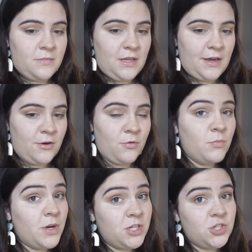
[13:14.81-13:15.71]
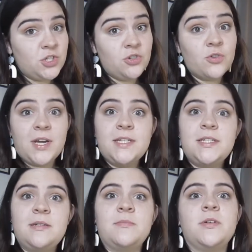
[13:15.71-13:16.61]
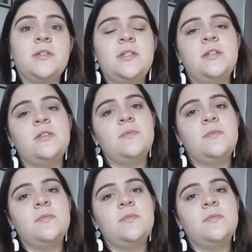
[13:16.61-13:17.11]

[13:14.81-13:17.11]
how much grace and mercy do